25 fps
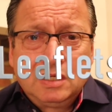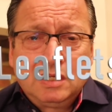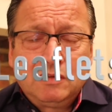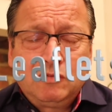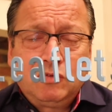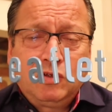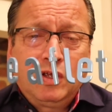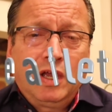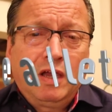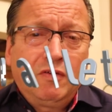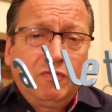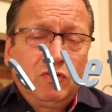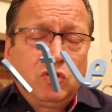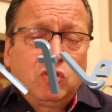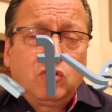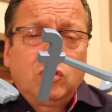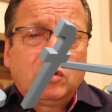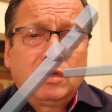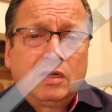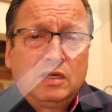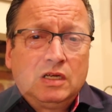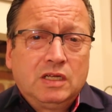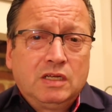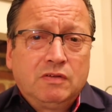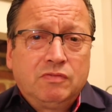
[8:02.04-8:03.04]
If you haven't
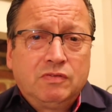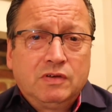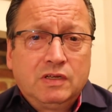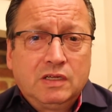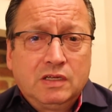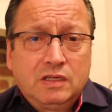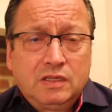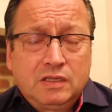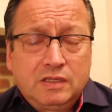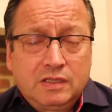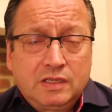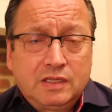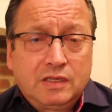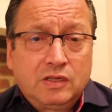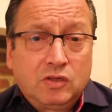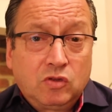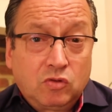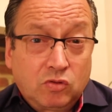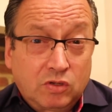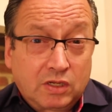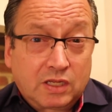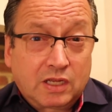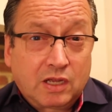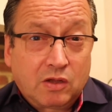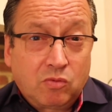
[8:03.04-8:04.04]
got a leaflet, then you
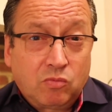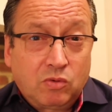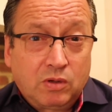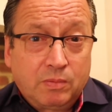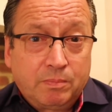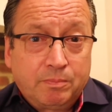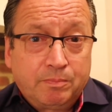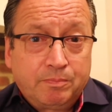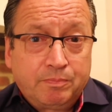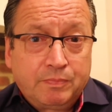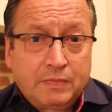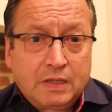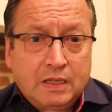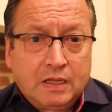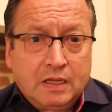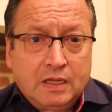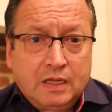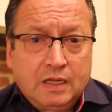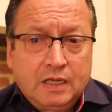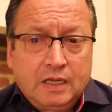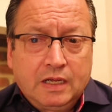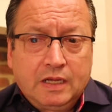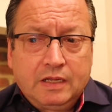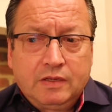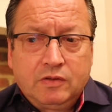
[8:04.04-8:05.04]
got to get one.
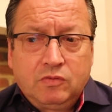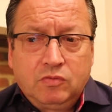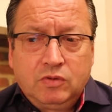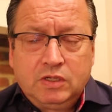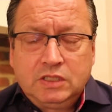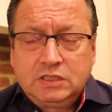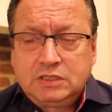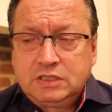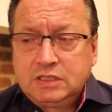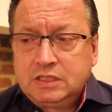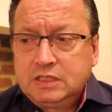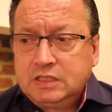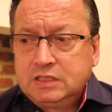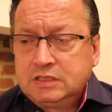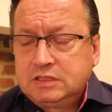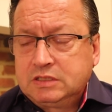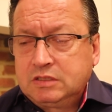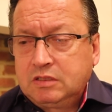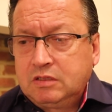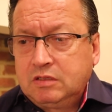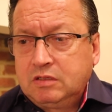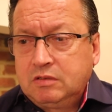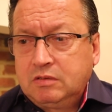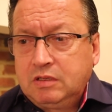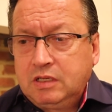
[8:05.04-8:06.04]
And the reason
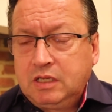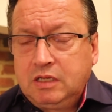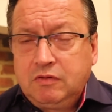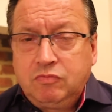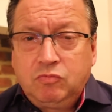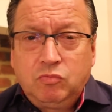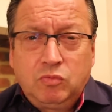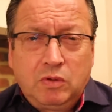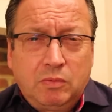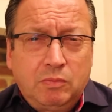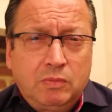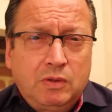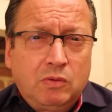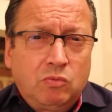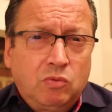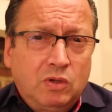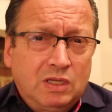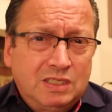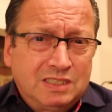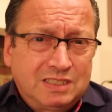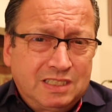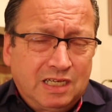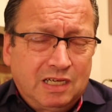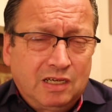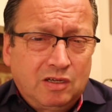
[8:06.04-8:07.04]
is, even when we
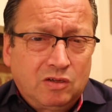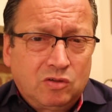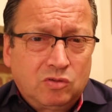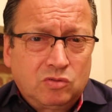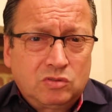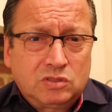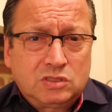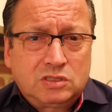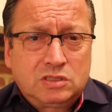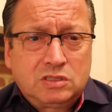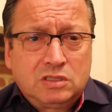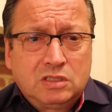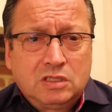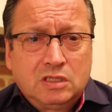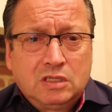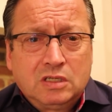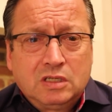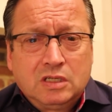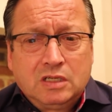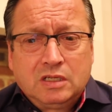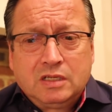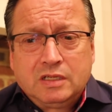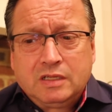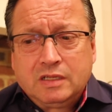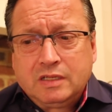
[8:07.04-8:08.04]
went out,
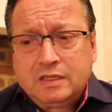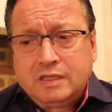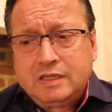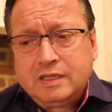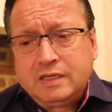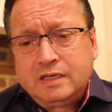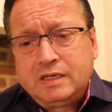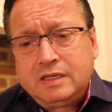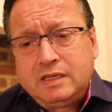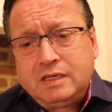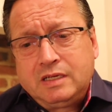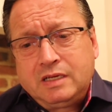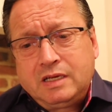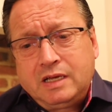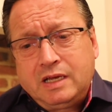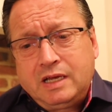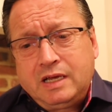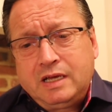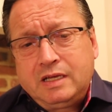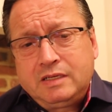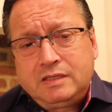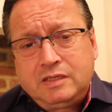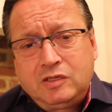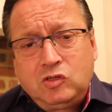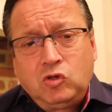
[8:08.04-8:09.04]
they
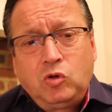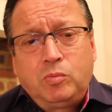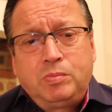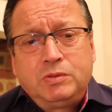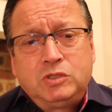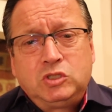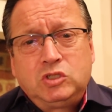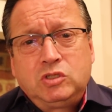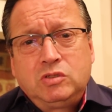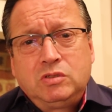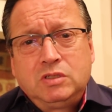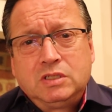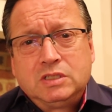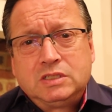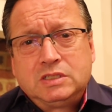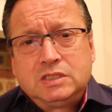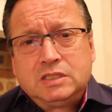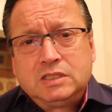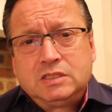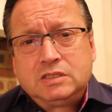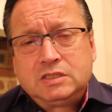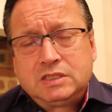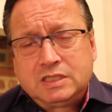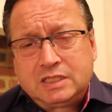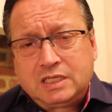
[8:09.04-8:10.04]
had the
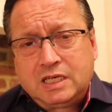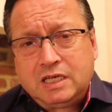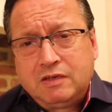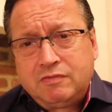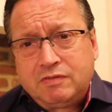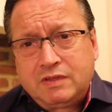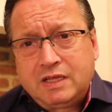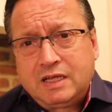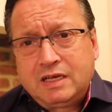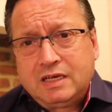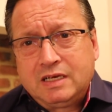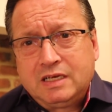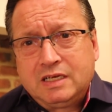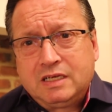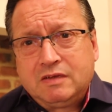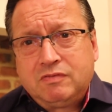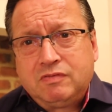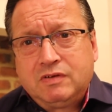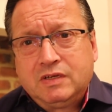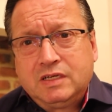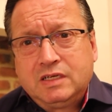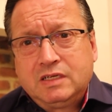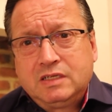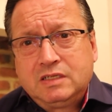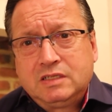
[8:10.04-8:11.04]
opportunity to give that
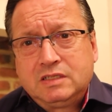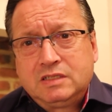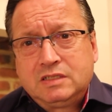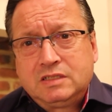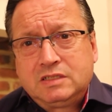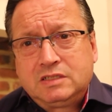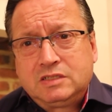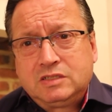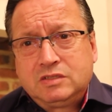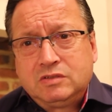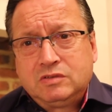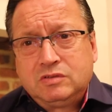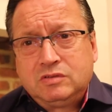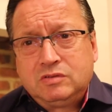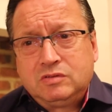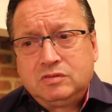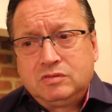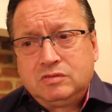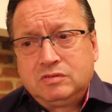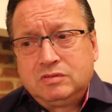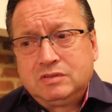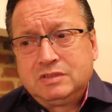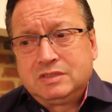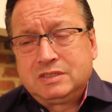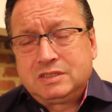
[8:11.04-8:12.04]
leaflet
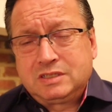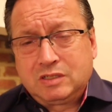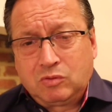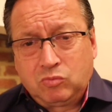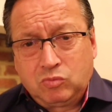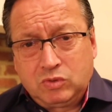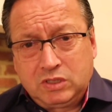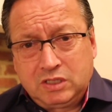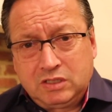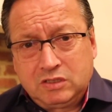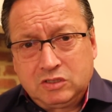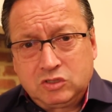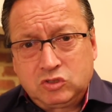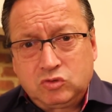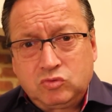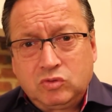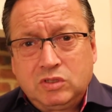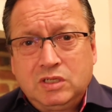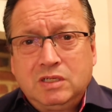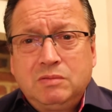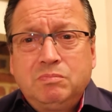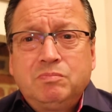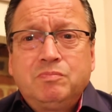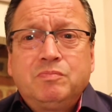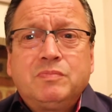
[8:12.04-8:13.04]
to someone in the
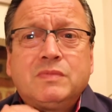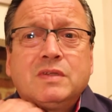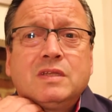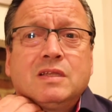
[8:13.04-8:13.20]
street.